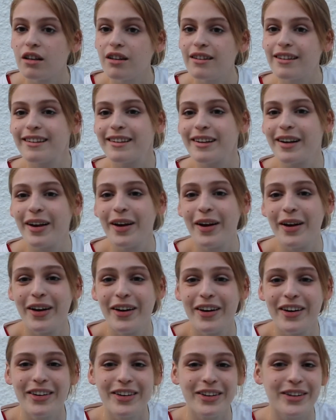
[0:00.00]
So
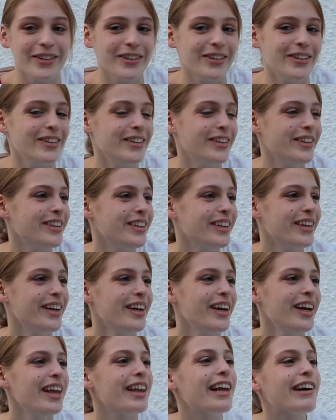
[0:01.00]
that
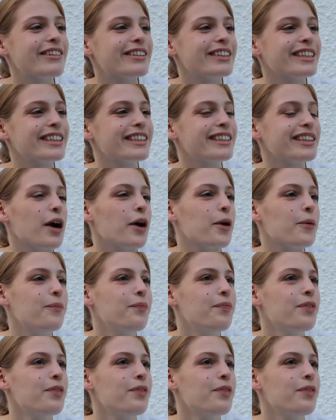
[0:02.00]
was a good time.